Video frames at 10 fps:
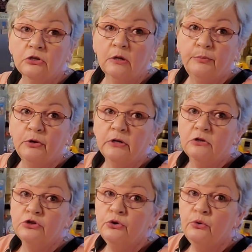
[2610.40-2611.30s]

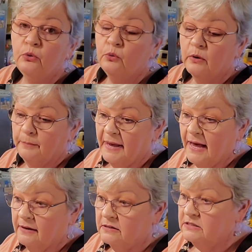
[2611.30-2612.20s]
So this,
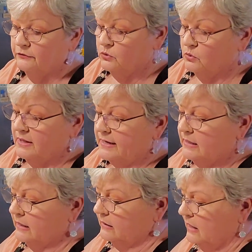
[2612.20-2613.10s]
I'm putting
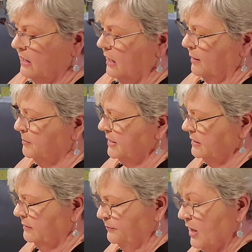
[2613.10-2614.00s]
the
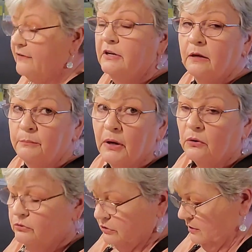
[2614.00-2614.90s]
grape
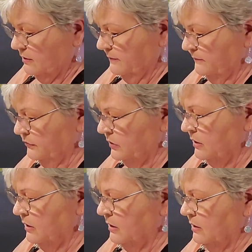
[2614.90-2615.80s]
Kool-Aid in,
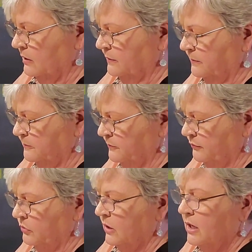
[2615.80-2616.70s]

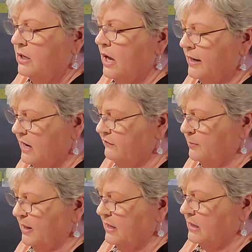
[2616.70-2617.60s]
and
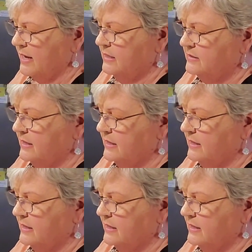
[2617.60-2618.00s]
of